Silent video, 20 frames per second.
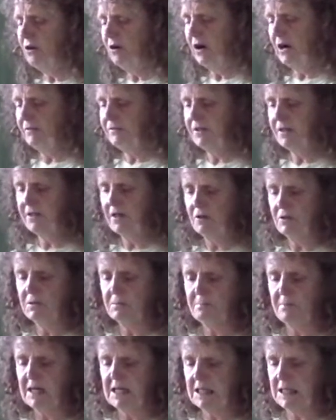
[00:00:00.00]
not after those
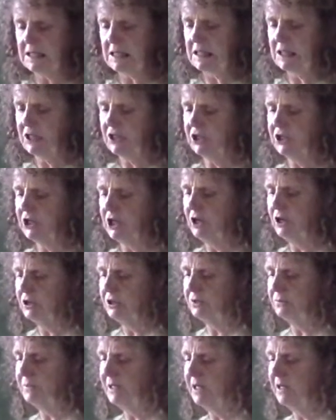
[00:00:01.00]
bastards
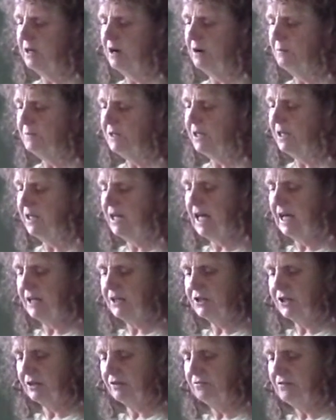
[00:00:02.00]
charged me an arm and a
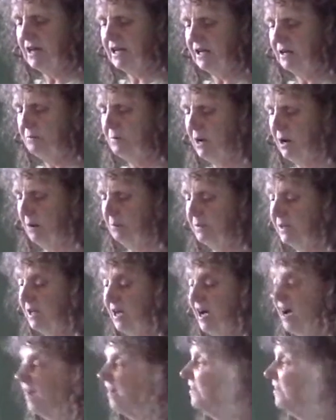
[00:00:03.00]
leg to crate him up,